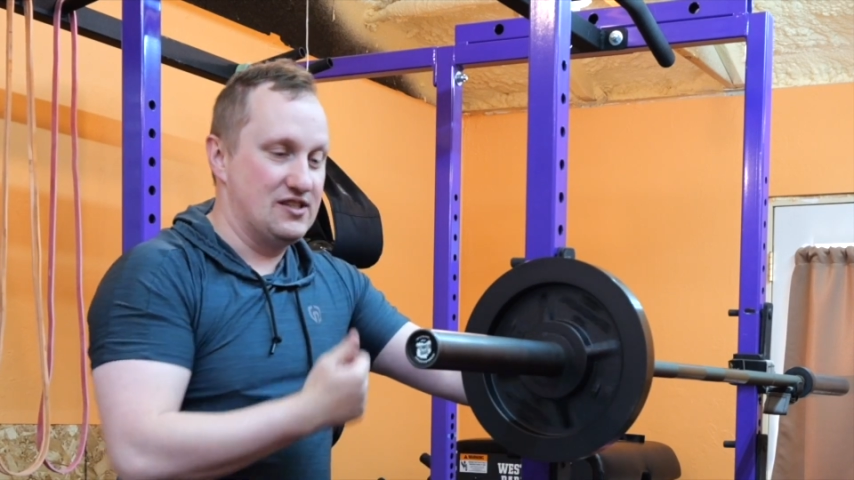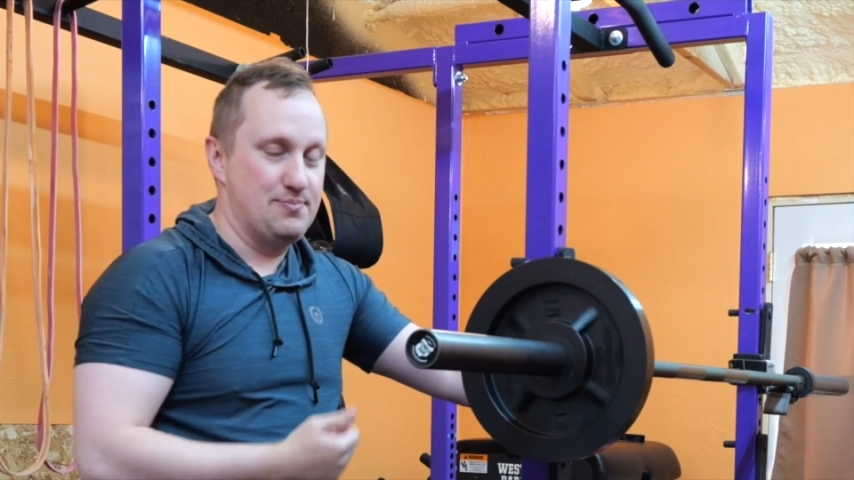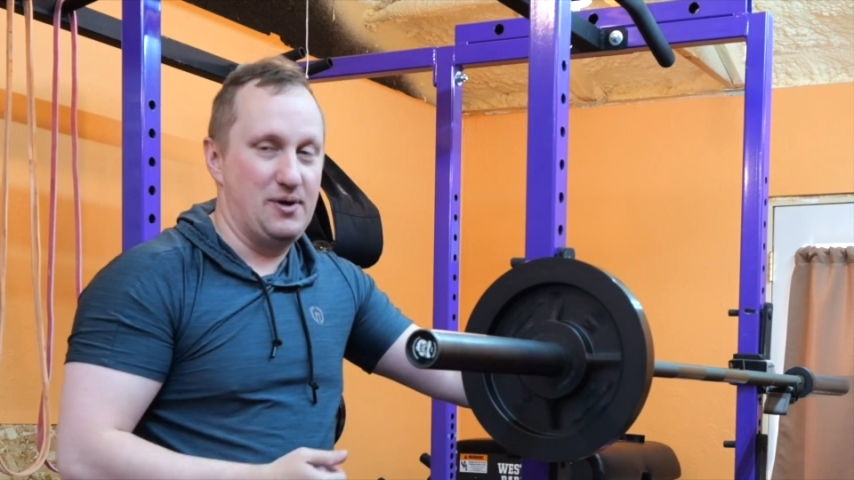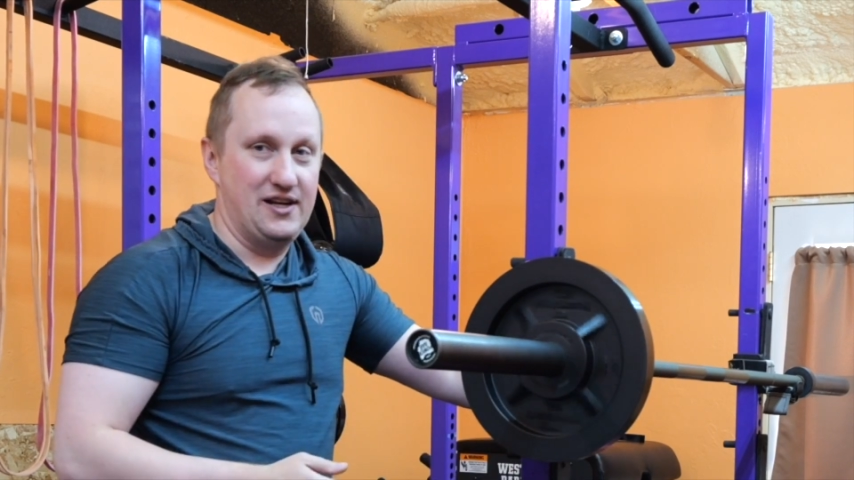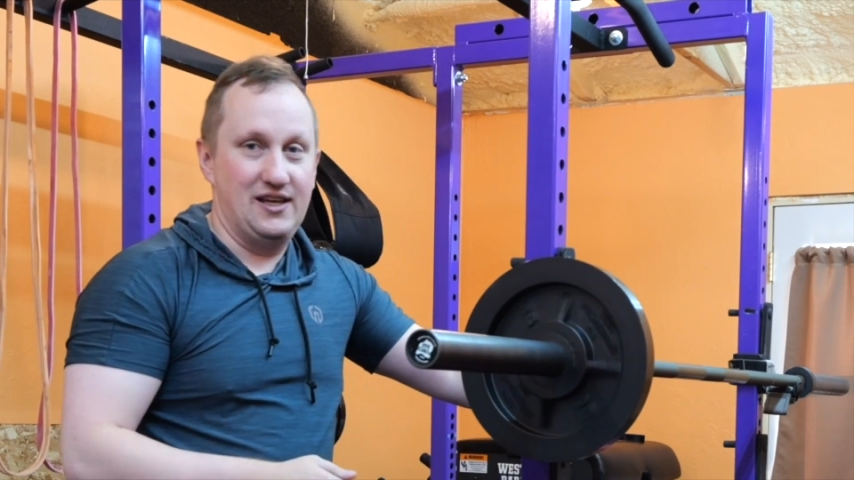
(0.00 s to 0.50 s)

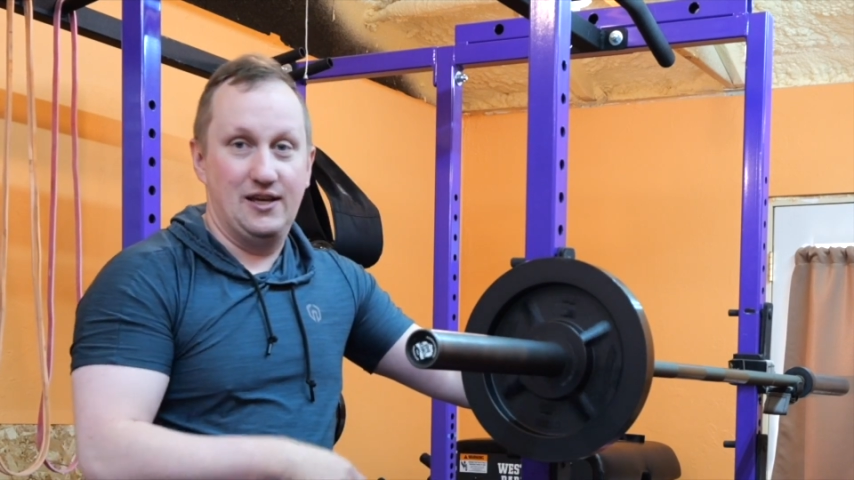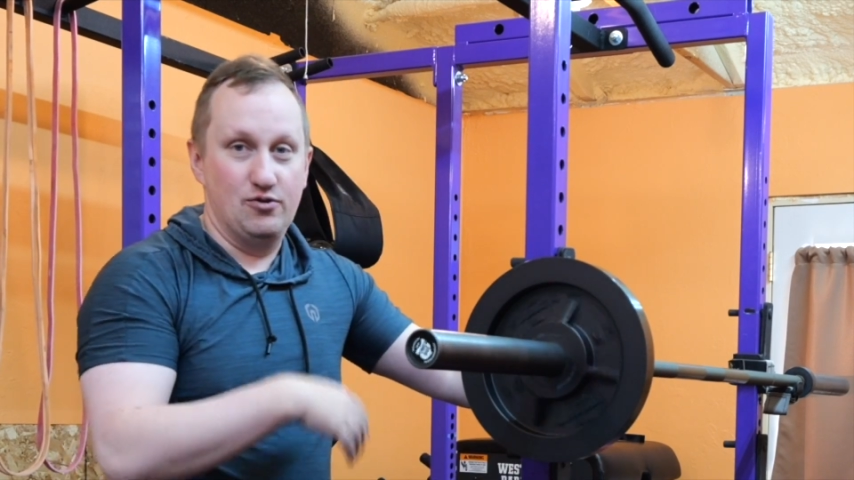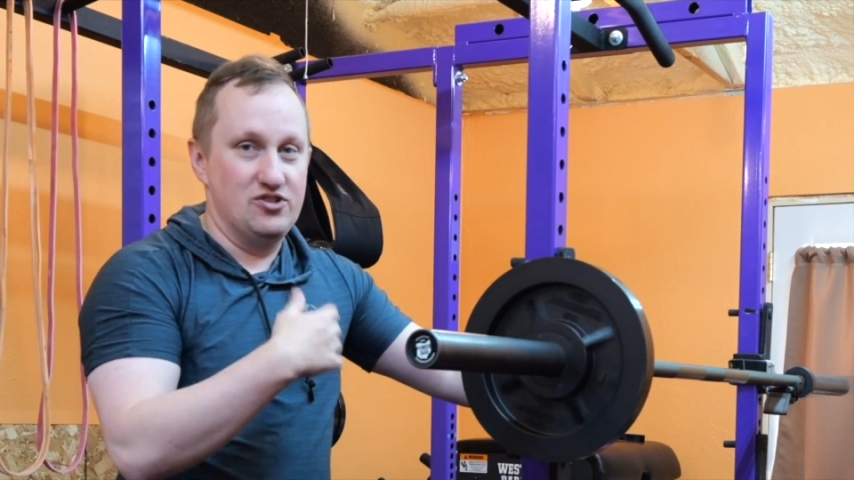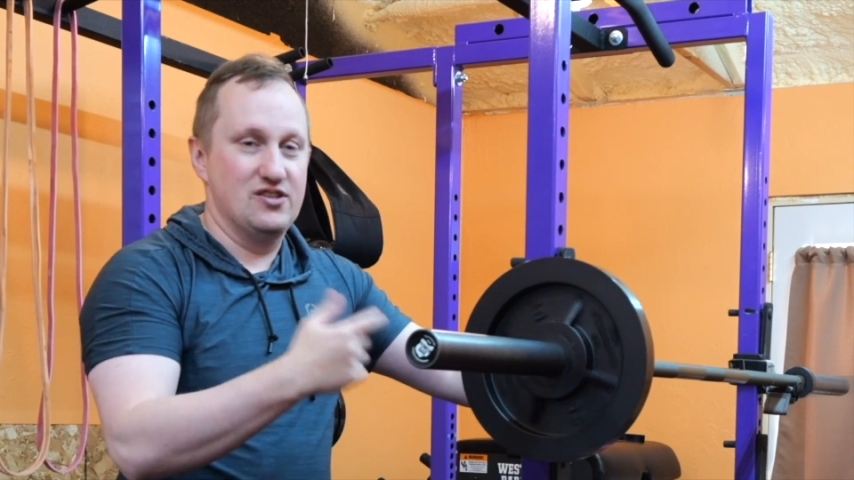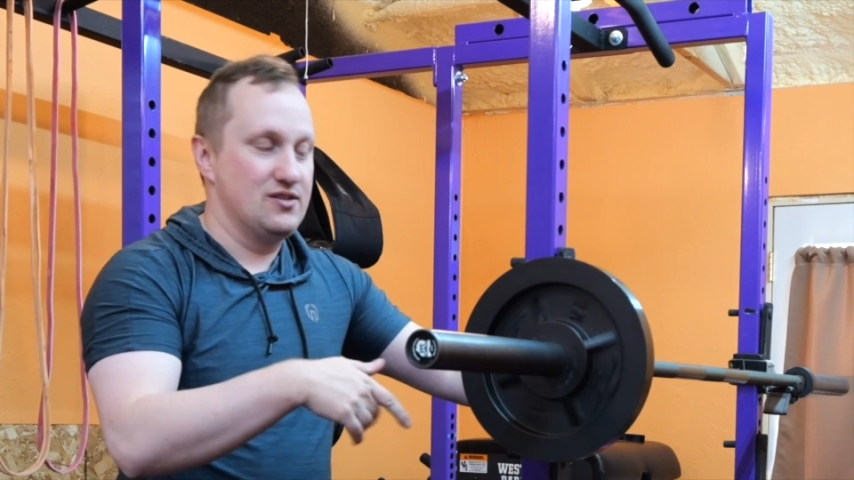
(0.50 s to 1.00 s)
spun it, it
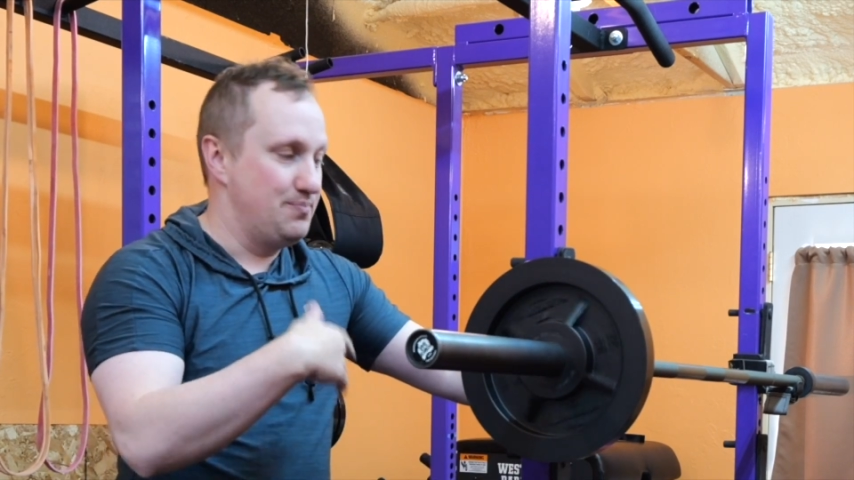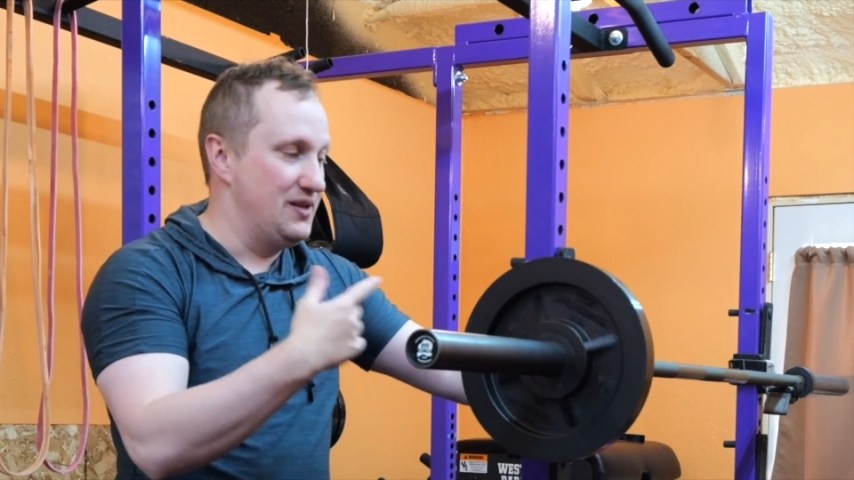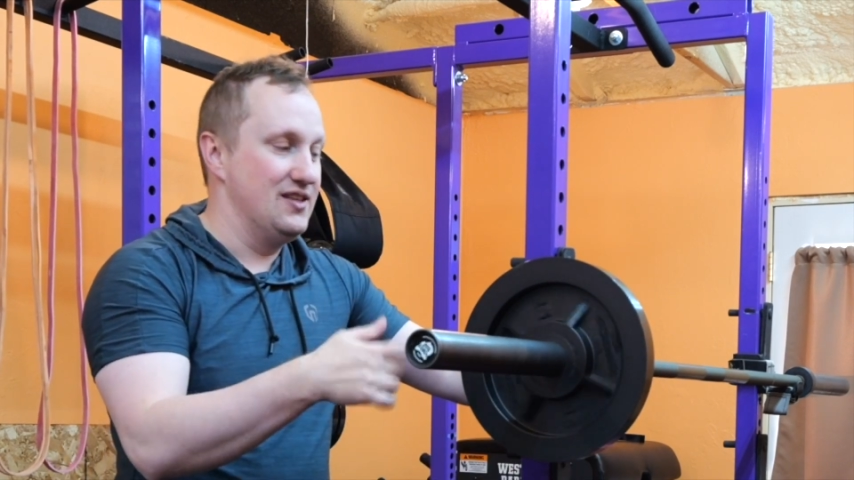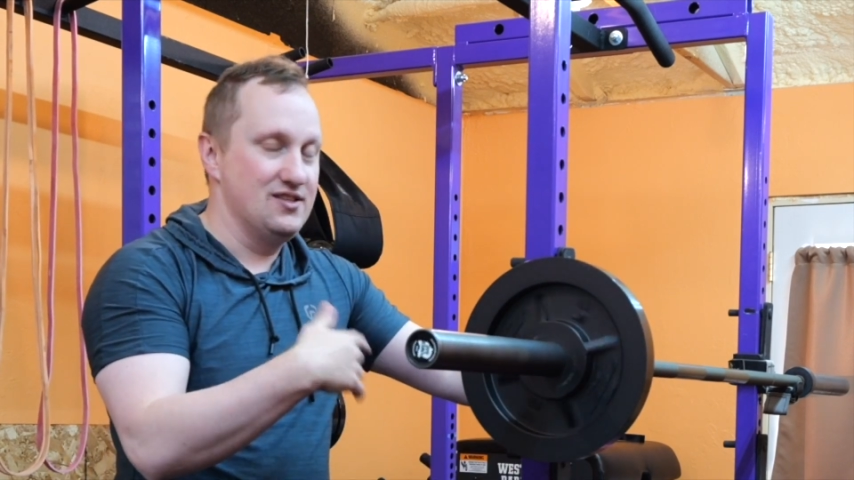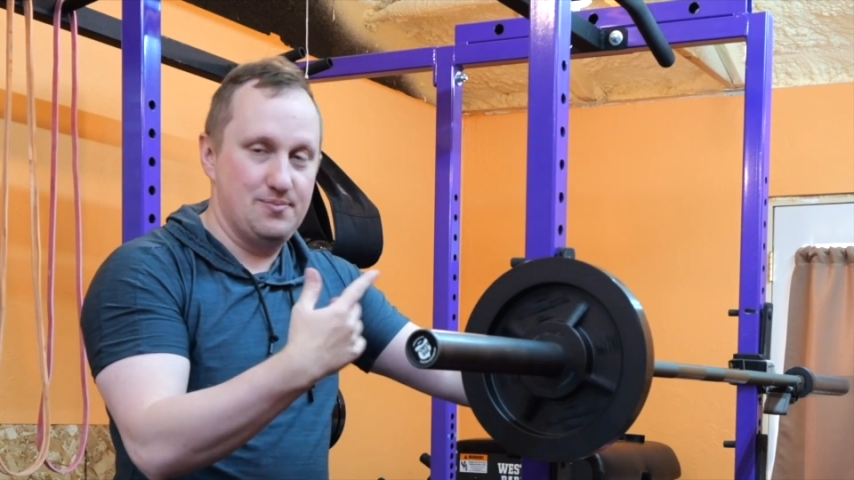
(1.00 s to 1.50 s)
would just
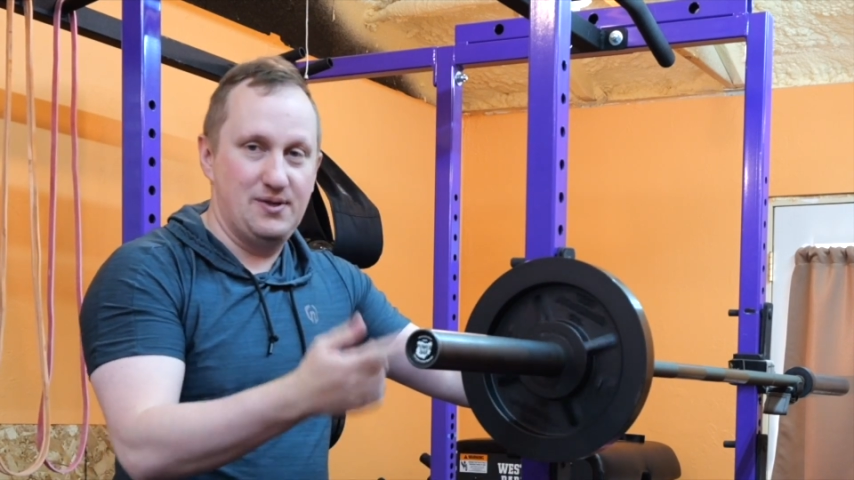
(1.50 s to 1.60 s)
spin